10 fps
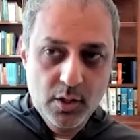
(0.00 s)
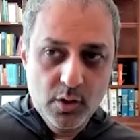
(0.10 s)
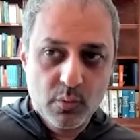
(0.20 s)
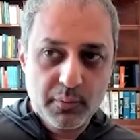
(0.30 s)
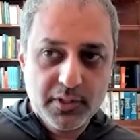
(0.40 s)

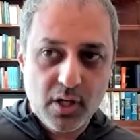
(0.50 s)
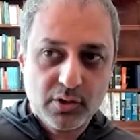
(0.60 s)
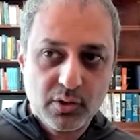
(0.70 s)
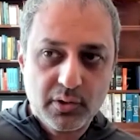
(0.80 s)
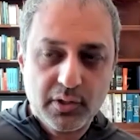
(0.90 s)
when we
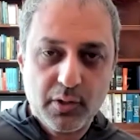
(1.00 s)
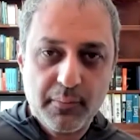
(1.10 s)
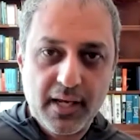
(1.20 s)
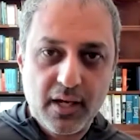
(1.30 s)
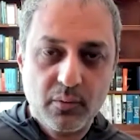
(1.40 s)
talked earlier
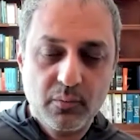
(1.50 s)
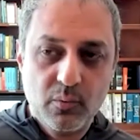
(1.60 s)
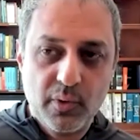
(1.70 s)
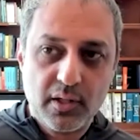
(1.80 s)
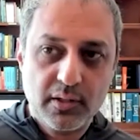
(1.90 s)
about,
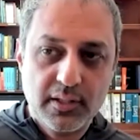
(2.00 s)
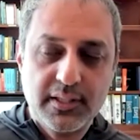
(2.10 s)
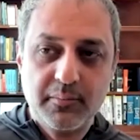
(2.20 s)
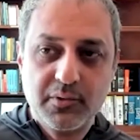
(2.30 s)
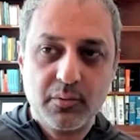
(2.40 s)
well, the
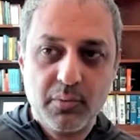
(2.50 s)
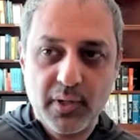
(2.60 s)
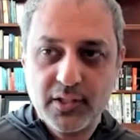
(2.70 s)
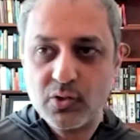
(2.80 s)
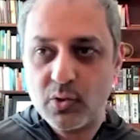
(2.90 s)
teams are
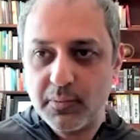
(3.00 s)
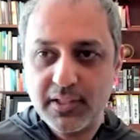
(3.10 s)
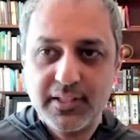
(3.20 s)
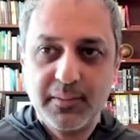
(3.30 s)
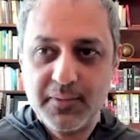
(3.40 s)
brainstorming
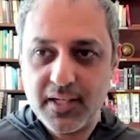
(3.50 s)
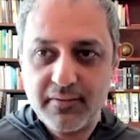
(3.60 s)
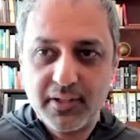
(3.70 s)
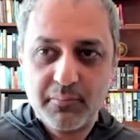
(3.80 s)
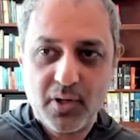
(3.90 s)
and deep
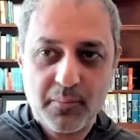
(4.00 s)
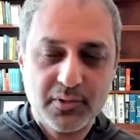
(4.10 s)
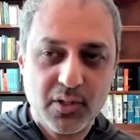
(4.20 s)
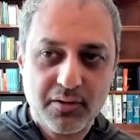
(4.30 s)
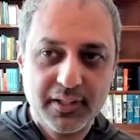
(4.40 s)
diving and problem
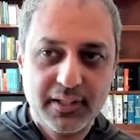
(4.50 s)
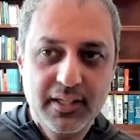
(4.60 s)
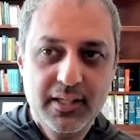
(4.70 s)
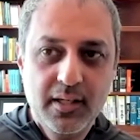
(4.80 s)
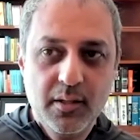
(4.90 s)
solving,
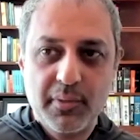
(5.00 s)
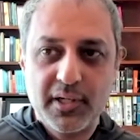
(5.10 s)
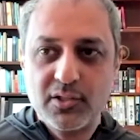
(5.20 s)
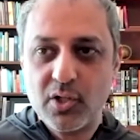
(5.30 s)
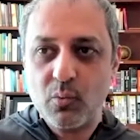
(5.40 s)
but
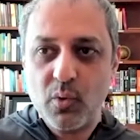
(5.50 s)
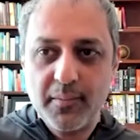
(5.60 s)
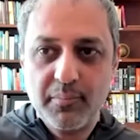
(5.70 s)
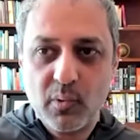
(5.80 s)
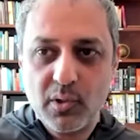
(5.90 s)
it's
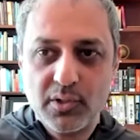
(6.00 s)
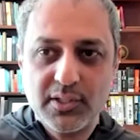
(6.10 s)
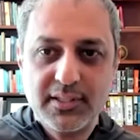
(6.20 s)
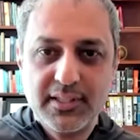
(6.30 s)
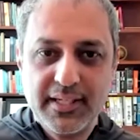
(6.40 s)
whiteboards,
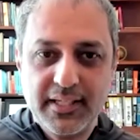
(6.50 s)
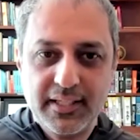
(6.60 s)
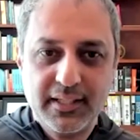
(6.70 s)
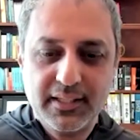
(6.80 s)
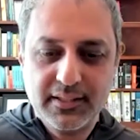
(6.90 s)
it's
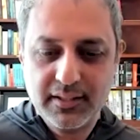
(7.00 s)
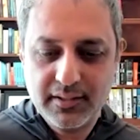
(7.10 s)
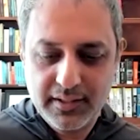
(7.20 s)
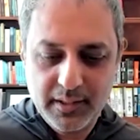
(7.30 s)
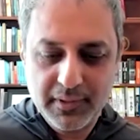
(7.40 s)
hidden, it's
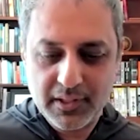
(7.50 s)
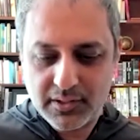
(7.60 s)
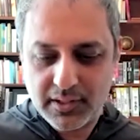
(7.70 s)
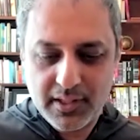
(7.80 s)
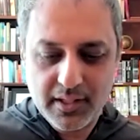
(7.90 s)
in
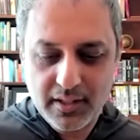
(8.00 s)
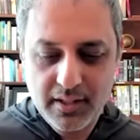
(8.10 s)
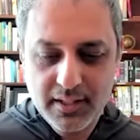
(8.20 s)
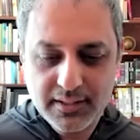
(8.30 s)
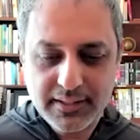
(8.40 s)
emails and
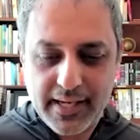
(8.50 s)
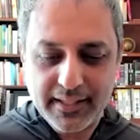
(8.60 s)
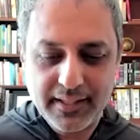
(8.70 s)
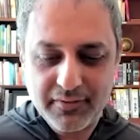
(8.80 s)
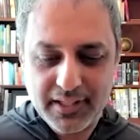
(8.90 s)

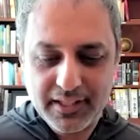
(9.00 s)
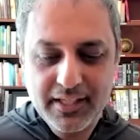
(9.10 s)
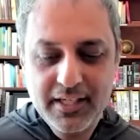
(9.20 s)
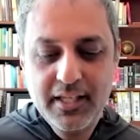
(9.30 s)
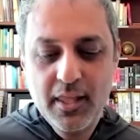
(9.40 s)
Slack and everything.
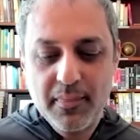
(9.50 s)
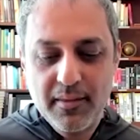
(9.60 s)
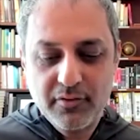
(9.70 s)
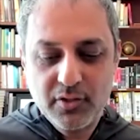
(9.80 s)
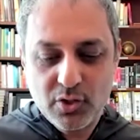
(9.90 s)

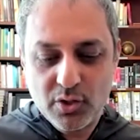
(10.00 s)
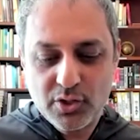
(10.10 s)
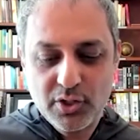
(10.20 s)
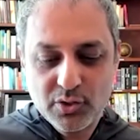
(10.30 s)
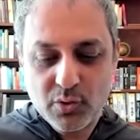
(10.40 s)
If you start to
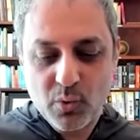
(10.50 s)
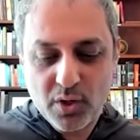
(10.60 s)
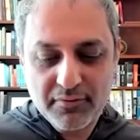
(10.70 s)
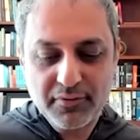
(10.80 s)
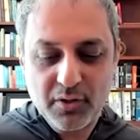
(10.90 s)
use a
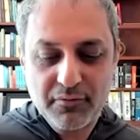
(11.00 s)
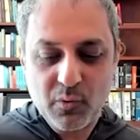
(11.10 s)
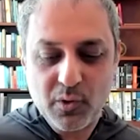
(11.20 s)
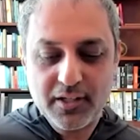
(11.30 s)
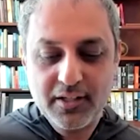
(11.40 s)
workflow
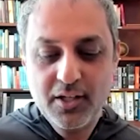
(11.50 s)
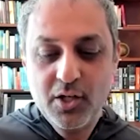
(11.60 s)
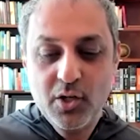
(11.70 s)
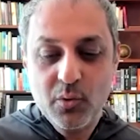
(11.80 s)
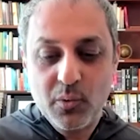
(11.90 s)
for it,
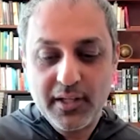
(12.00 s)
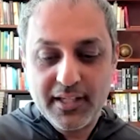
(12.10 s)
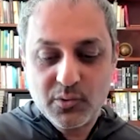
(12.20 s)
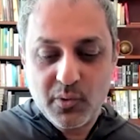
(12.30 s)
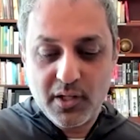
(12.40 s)
well,
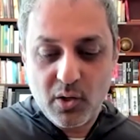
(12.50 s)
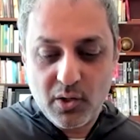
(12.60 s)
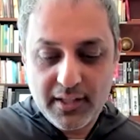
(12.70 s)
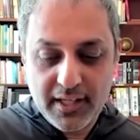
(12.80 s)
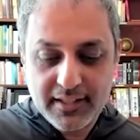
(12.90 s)
guess what?
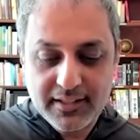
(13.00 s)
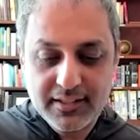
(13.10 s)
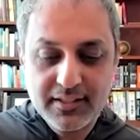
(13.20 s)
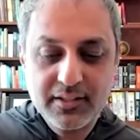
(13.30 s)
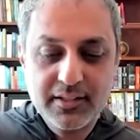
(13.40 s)
All
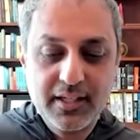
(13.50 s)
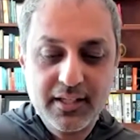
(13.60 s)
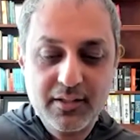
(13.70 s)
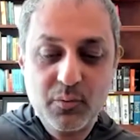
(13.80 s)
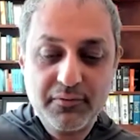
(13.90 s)
that's
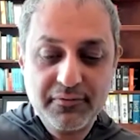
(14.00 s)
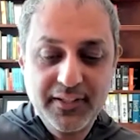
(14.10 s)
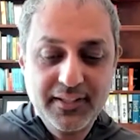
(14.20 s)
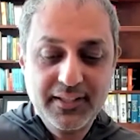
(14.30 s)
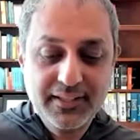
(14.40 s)
will
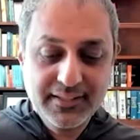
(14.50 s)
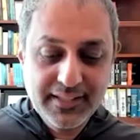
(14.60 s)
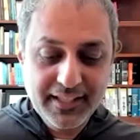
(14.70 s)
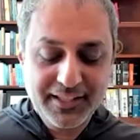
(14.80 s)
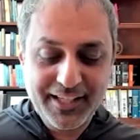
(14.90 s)
feed these
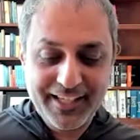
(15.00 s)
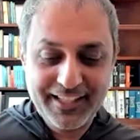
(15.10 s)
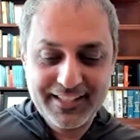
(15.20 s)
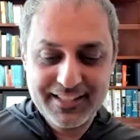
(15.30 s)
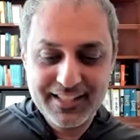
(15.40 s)
data
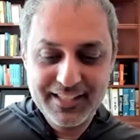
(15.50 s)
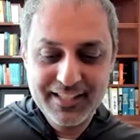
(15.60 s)
lakes.